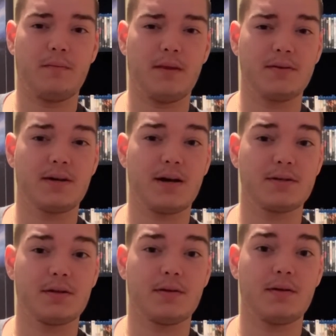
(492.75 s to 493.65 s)

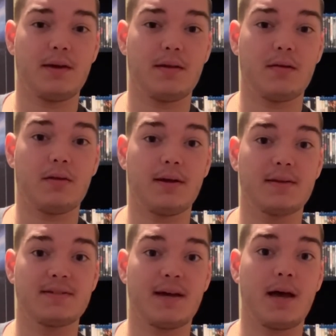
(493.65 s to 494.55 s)
Natasha and
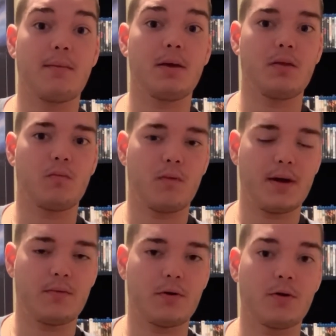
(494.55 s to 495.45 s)
Elena's time in the
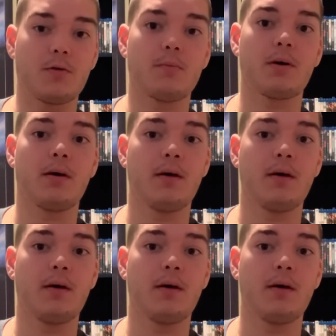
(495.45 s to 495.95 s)
Red Room.